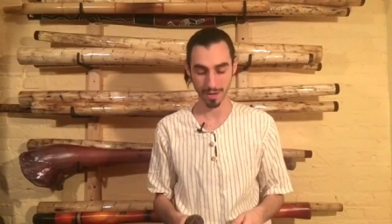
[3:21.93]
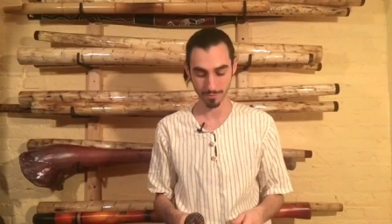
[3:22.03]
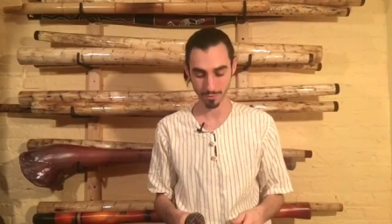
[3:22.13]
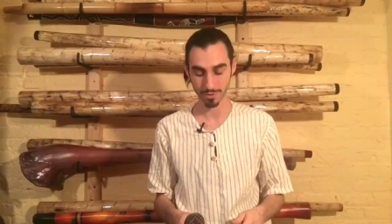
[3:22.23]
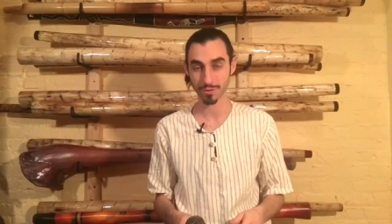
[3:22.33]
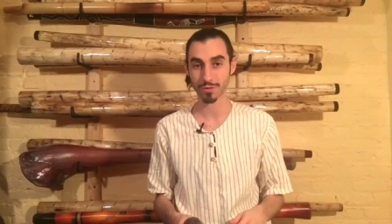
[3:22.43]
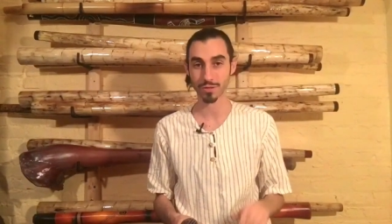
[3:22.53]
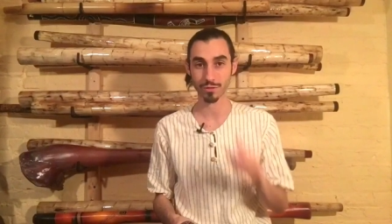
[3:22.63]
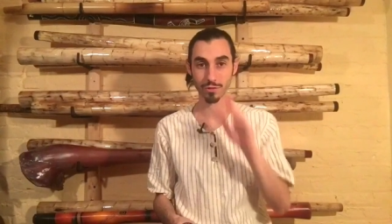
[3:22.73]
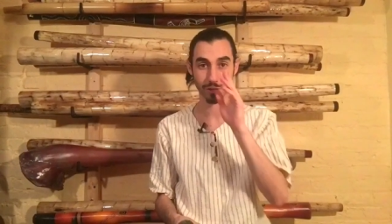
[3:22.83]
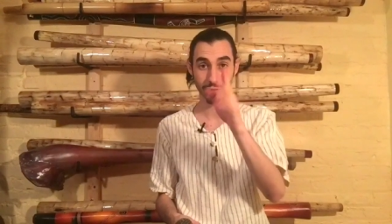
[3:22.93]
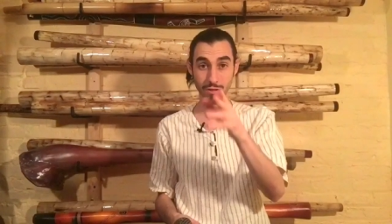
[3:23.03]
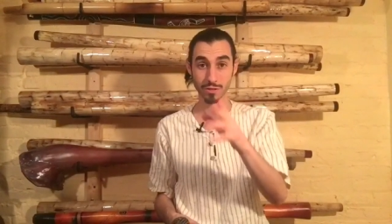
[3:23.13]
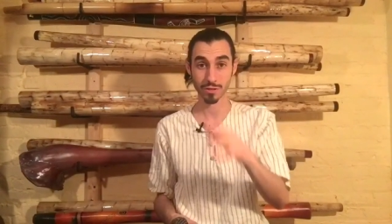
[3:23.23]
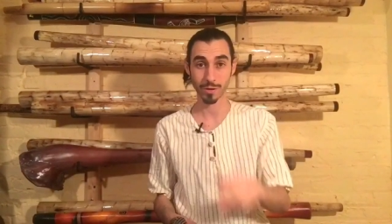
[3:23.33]
I'm going to just look
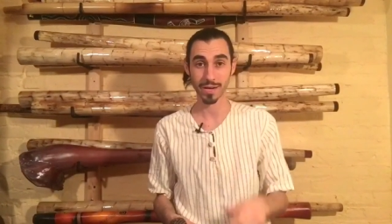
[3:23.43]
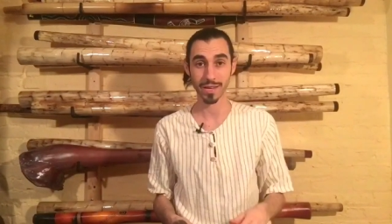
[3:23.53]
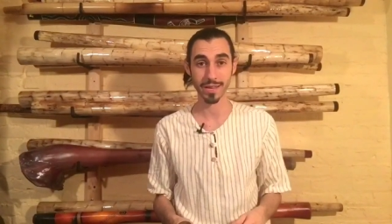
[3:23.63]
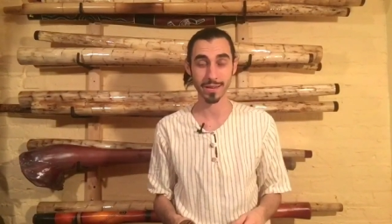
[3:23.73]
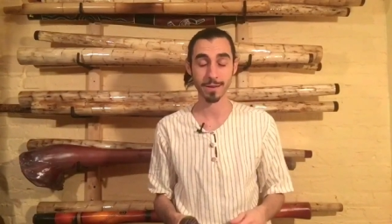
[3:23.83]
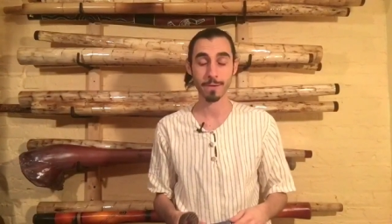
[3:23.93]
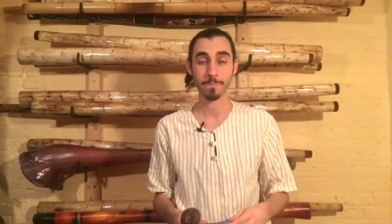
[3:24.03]
straight ahead.